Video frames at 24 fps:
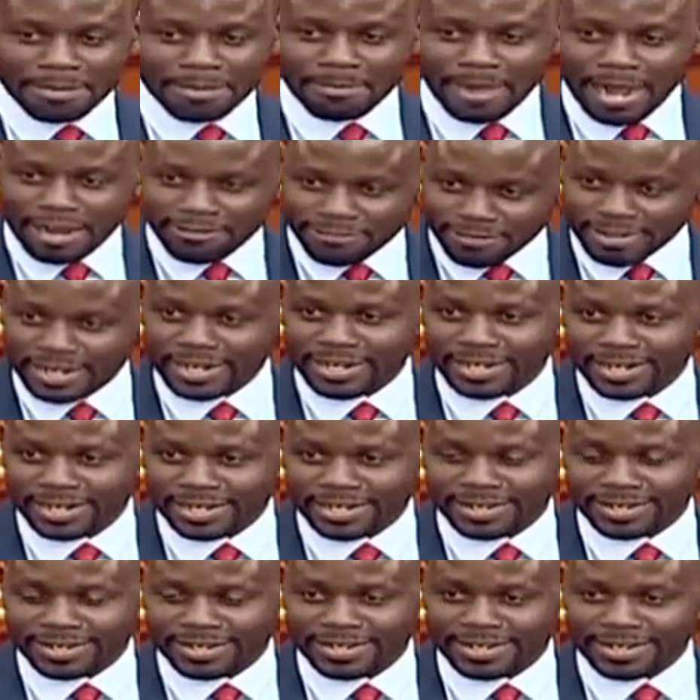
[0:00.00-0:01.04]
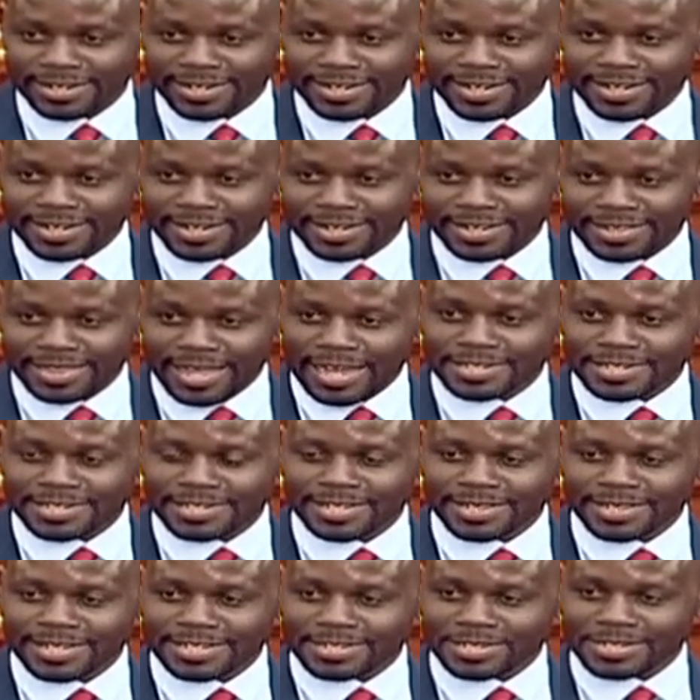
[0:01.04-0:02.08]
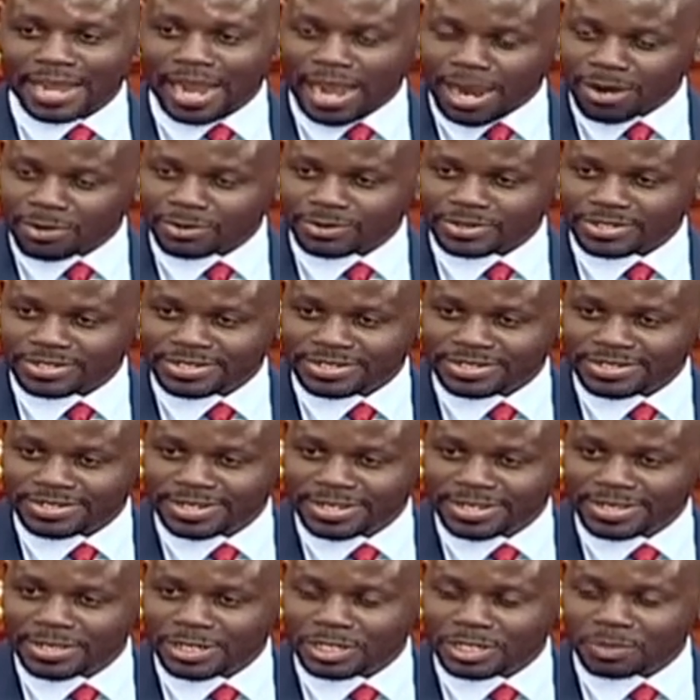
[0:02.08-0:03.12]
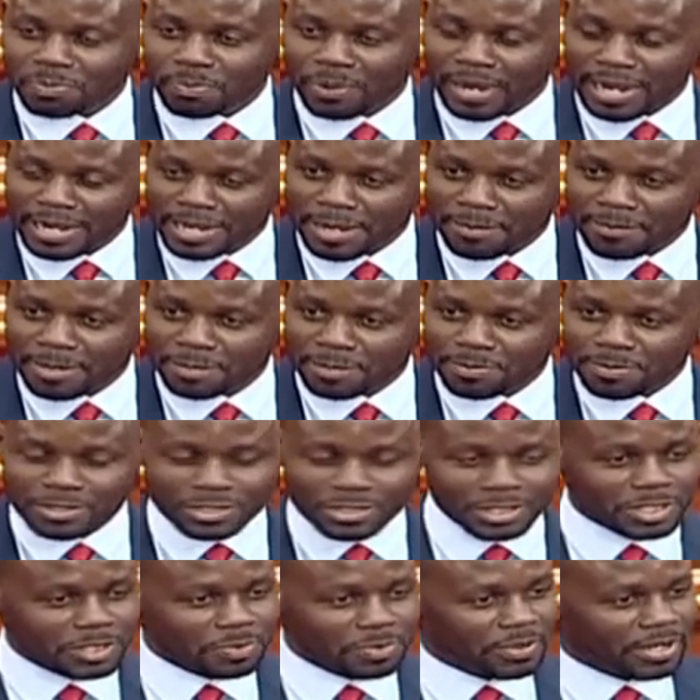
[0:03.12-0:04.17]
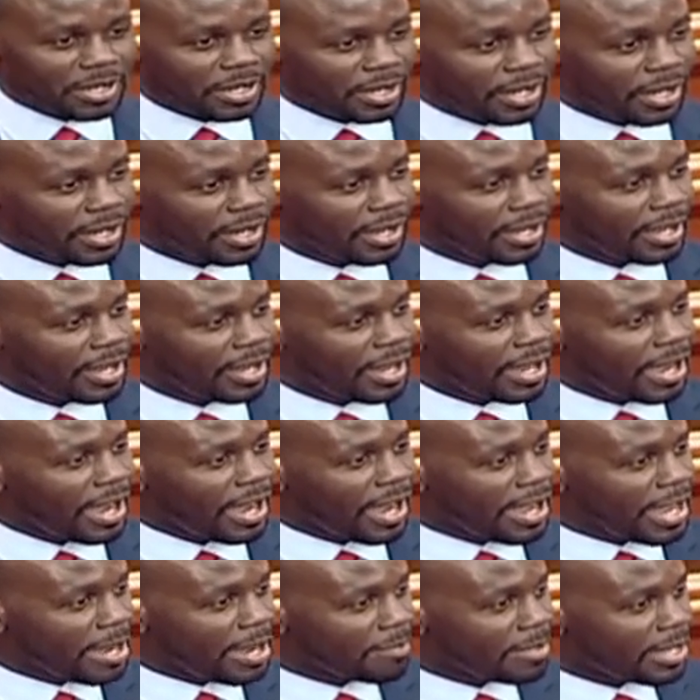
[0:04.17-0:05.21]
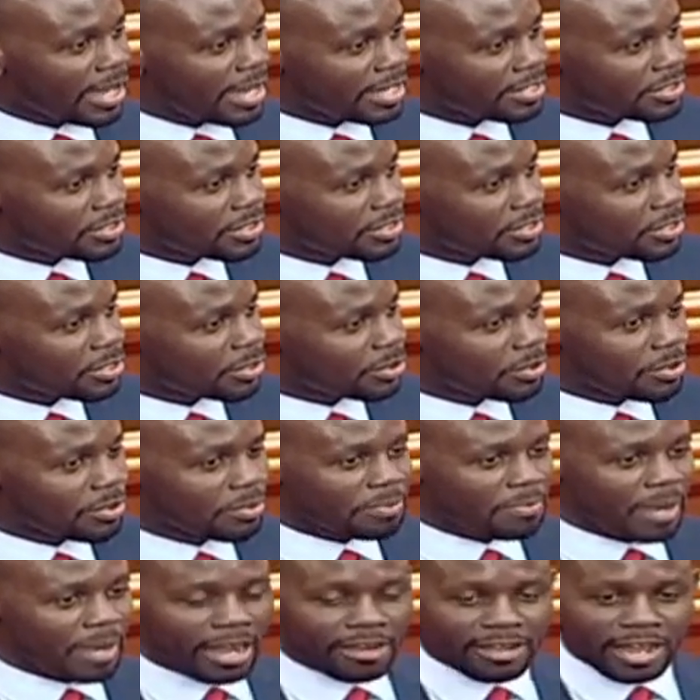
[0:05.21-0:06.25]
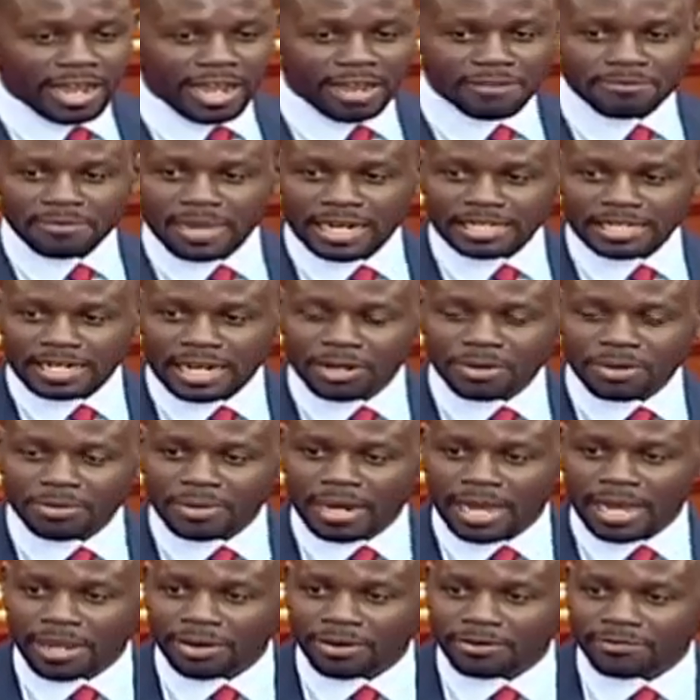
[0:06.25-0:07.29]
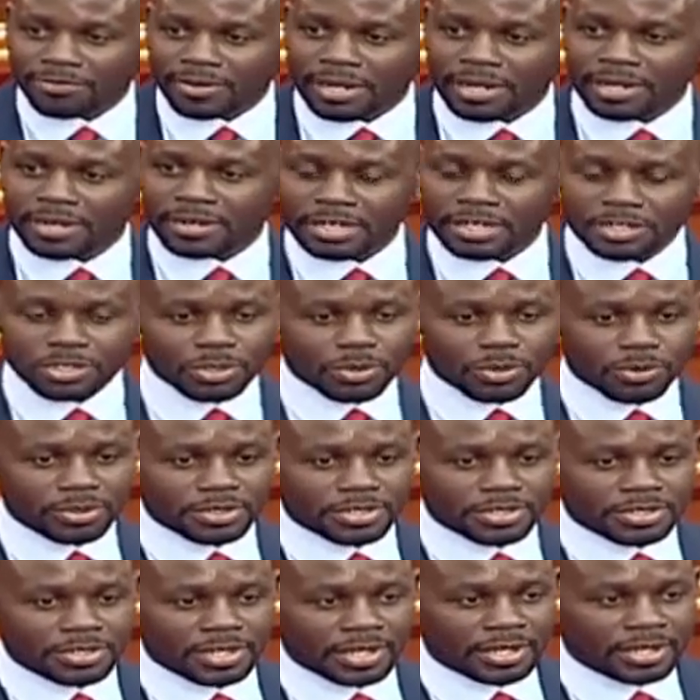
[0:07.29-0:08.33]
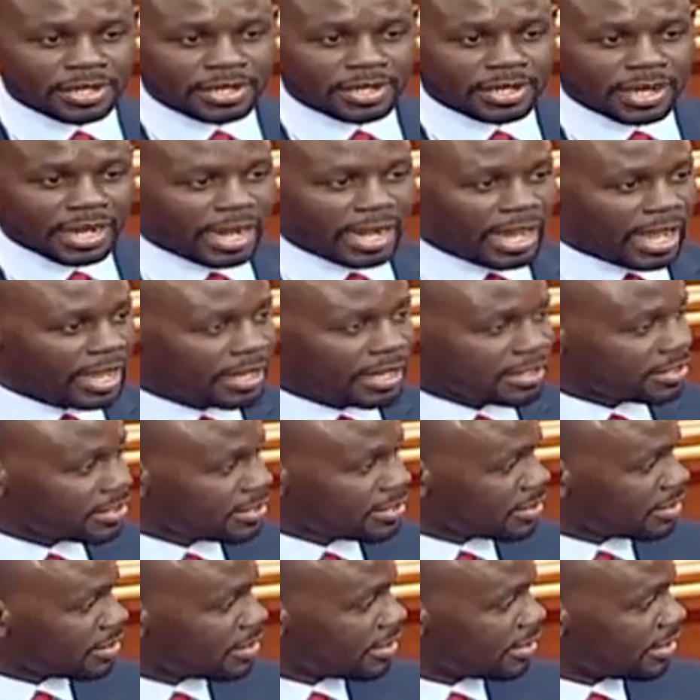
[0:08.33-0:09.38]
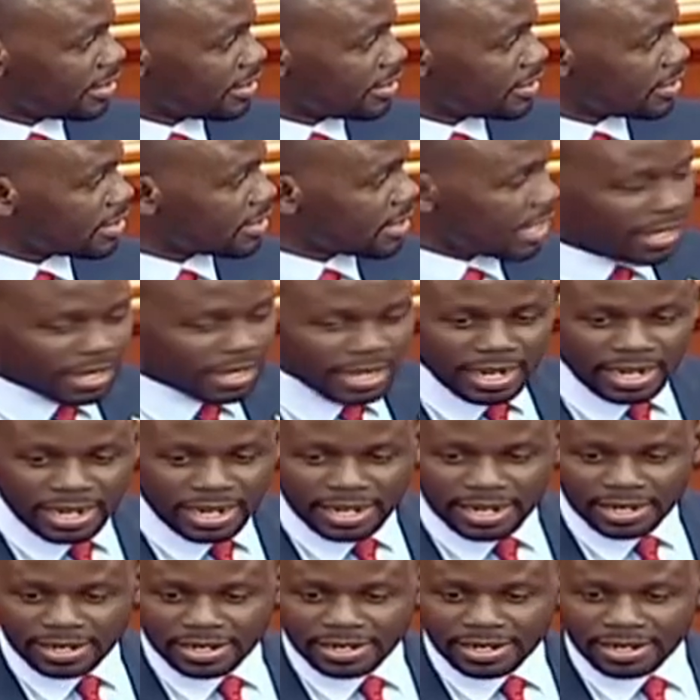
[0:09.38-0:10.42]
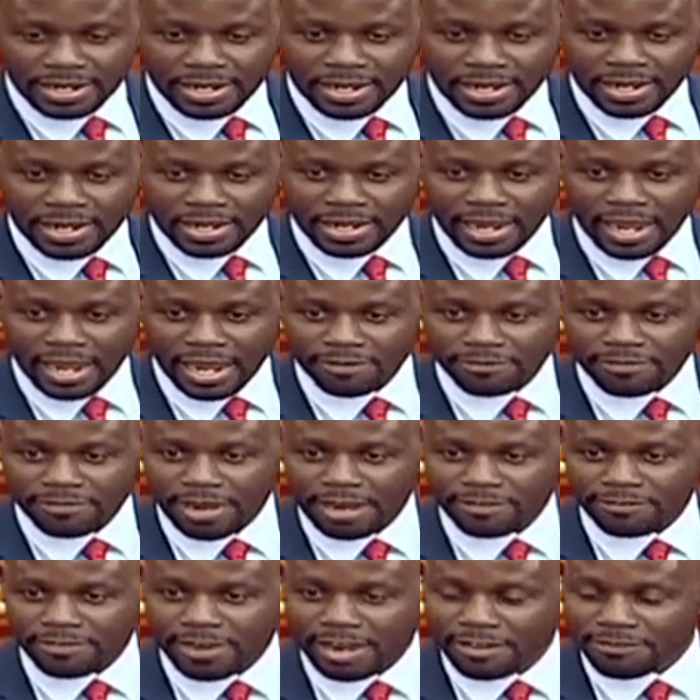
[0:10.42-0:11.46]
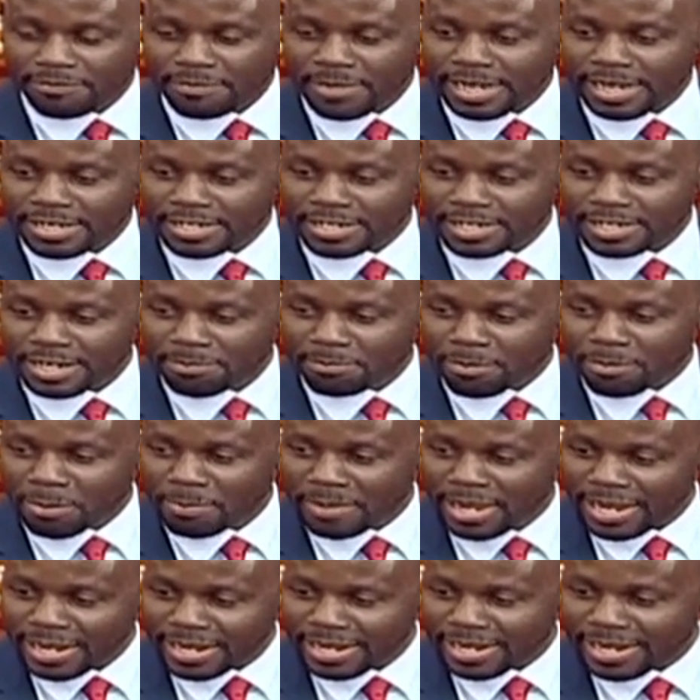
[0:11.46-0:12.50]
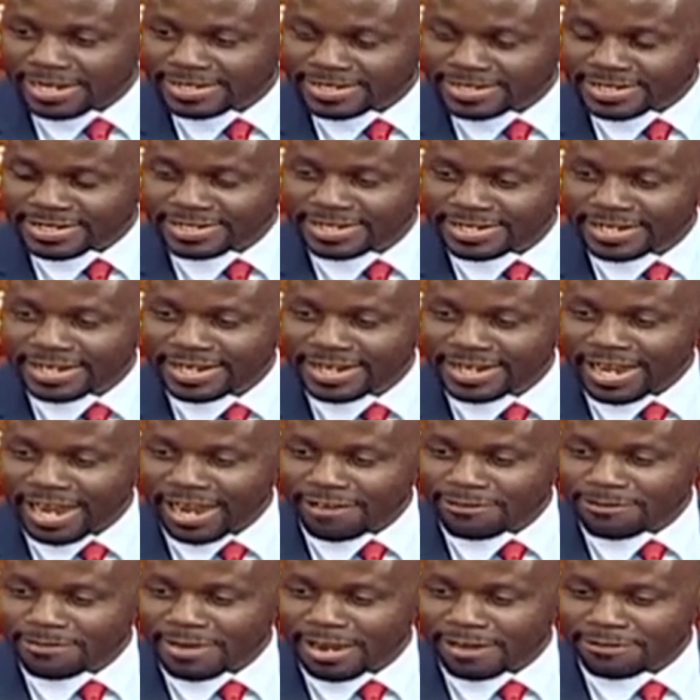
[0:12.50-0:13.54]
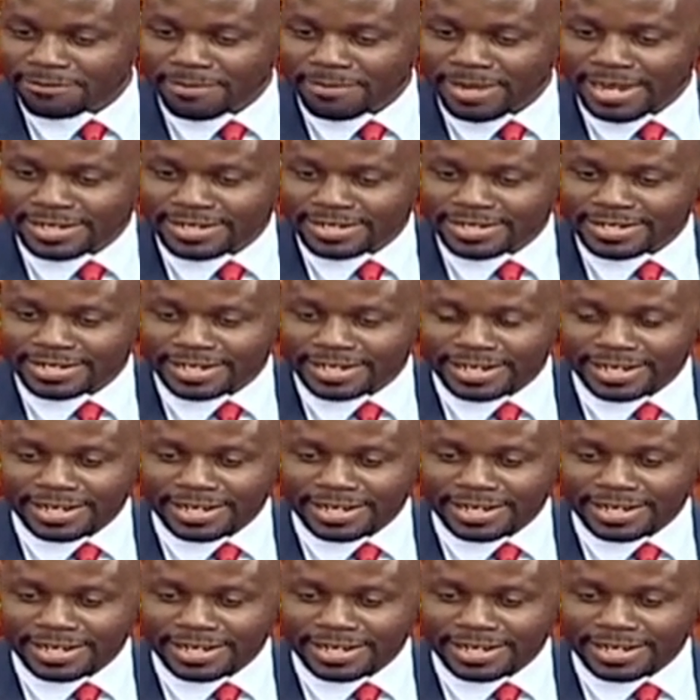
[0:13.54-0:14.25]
marveling that in this House, in this Parliament, Mr. Speaker, I have met alumni of very great schools, Alliance, Stare, I've met Bomerians, I've met